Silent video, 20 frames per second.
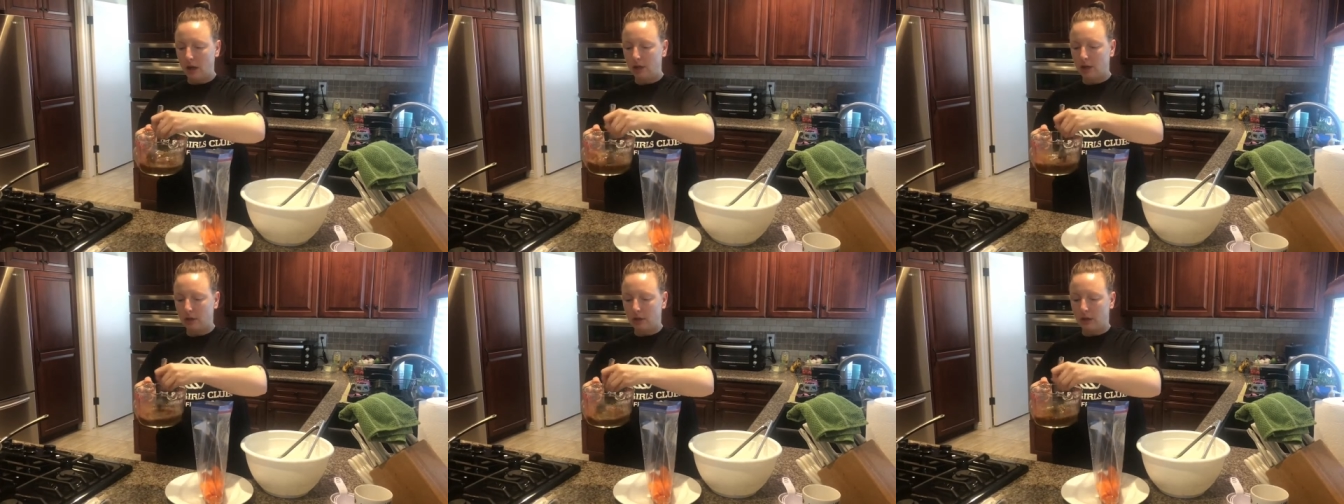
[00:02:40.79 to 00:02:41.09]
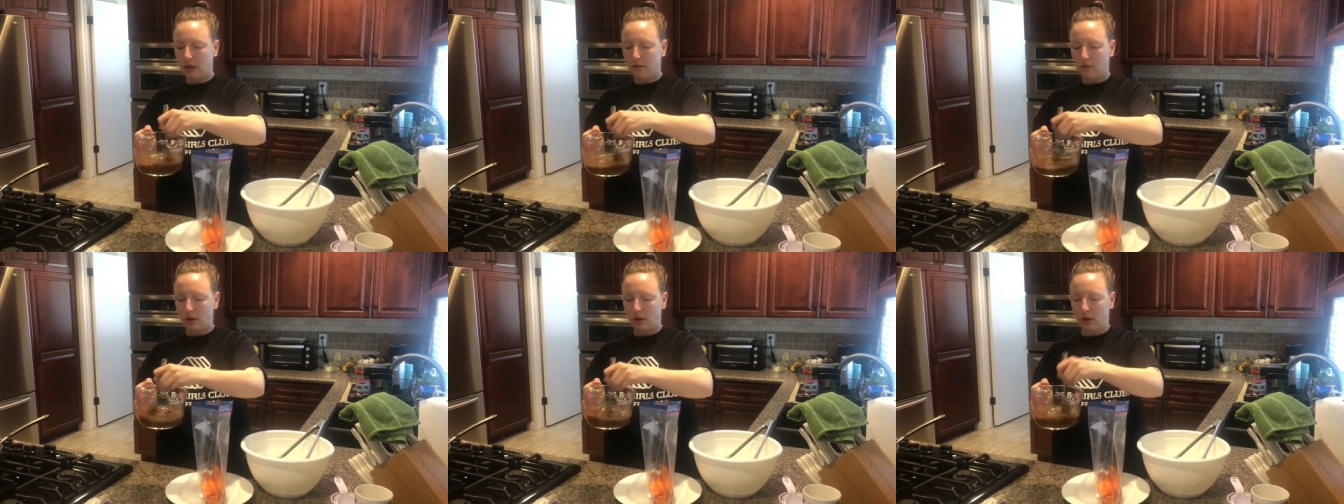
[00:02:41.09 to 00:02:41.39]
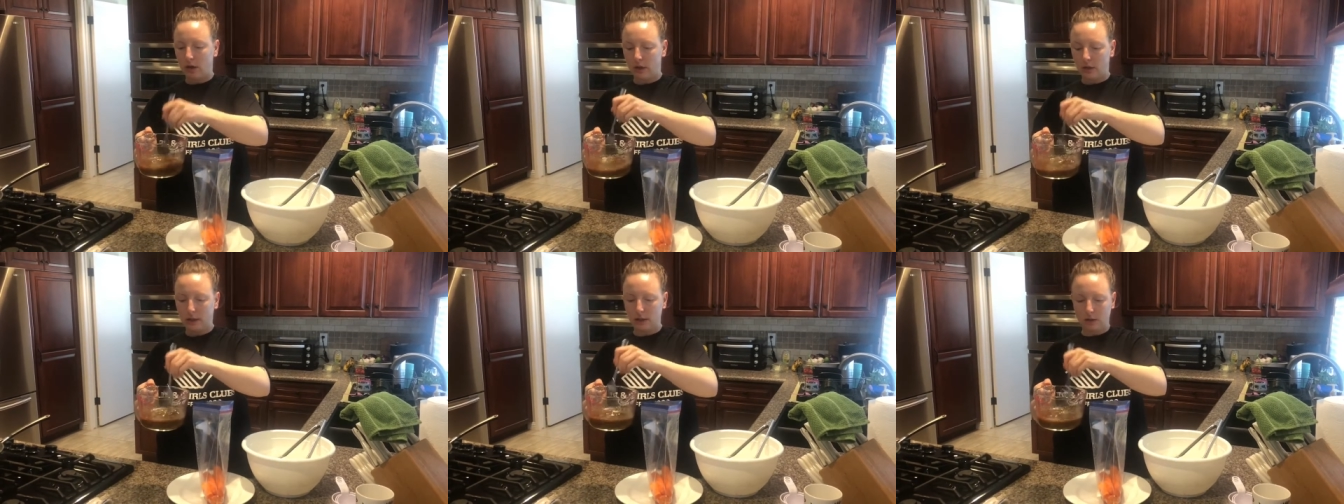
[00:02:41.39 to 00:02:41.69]
Just give it a
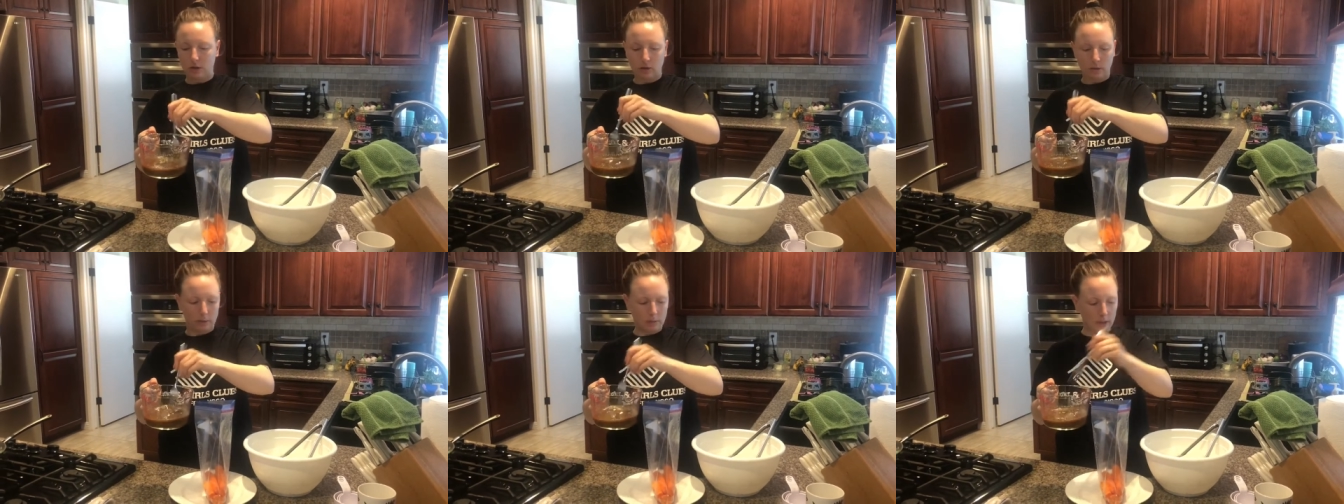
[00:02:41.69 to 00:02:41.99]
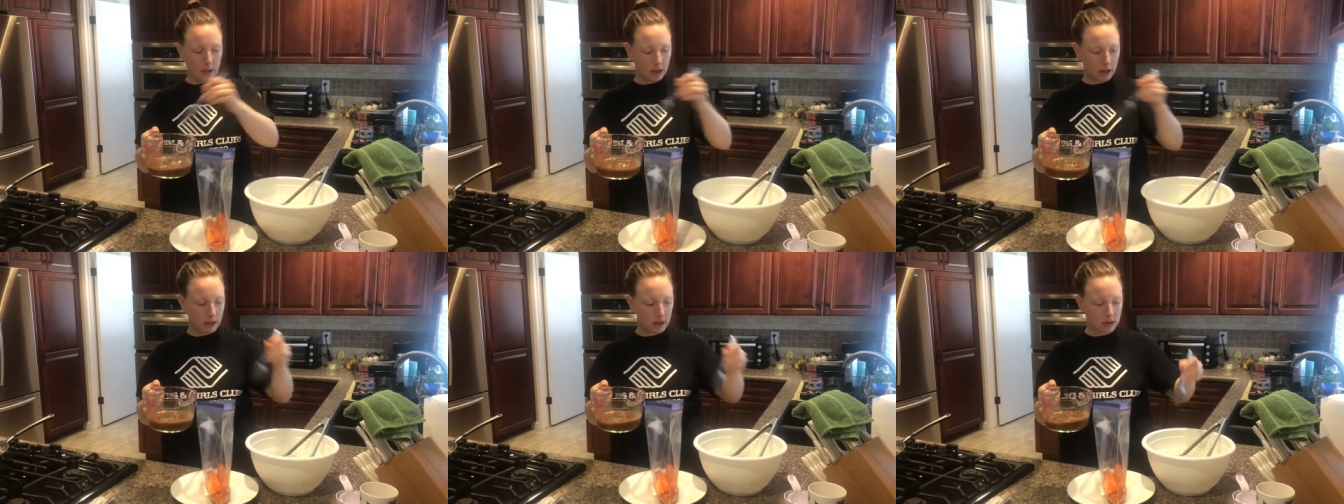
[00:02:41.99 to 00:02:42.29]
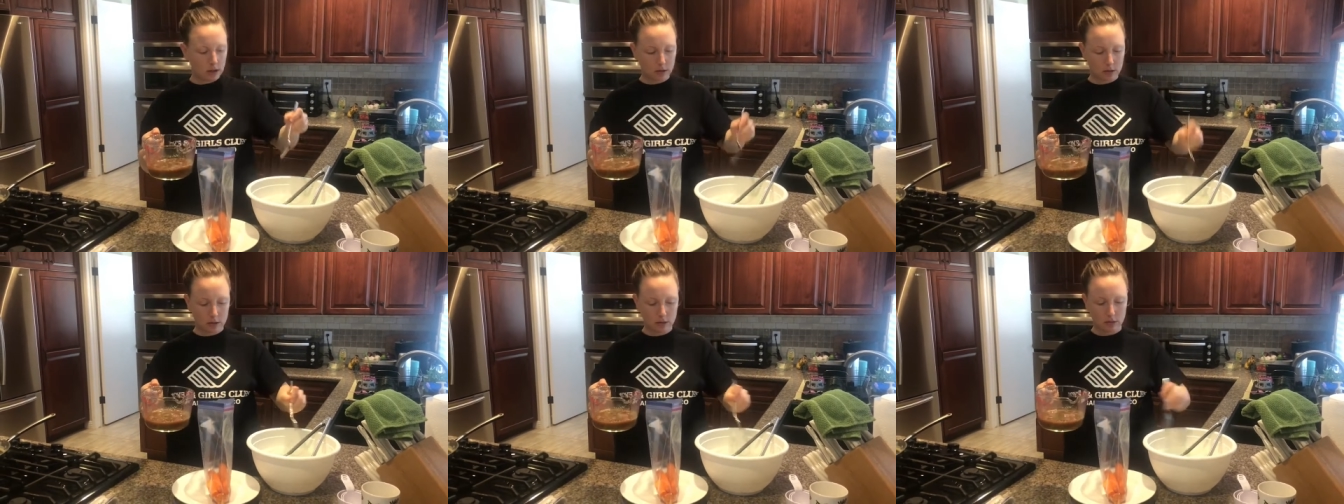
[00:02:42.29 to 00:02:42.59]
nice little
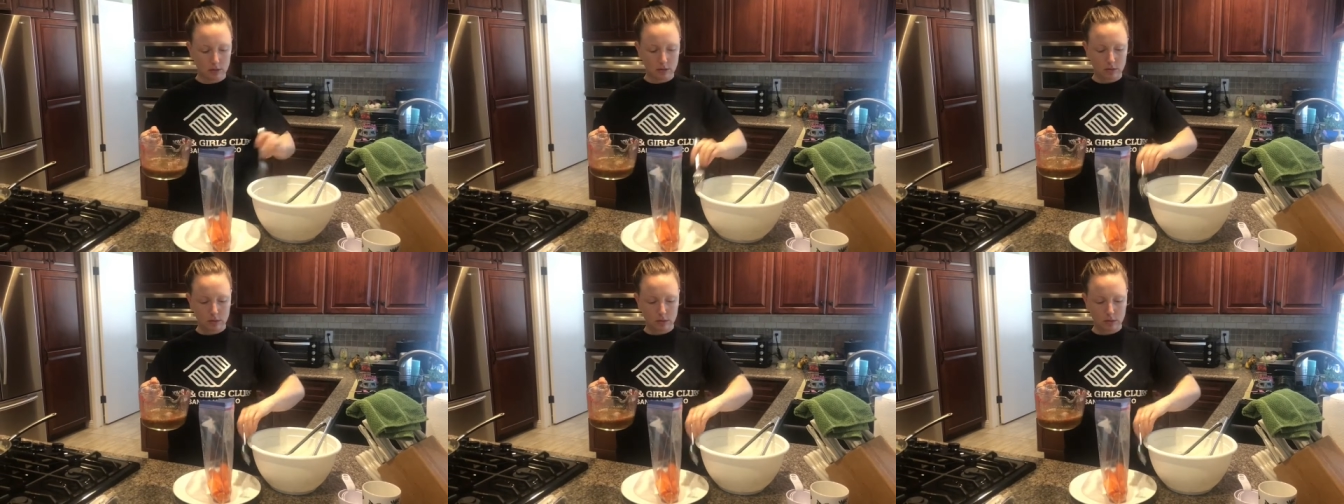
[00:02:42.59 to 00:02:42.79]
mix.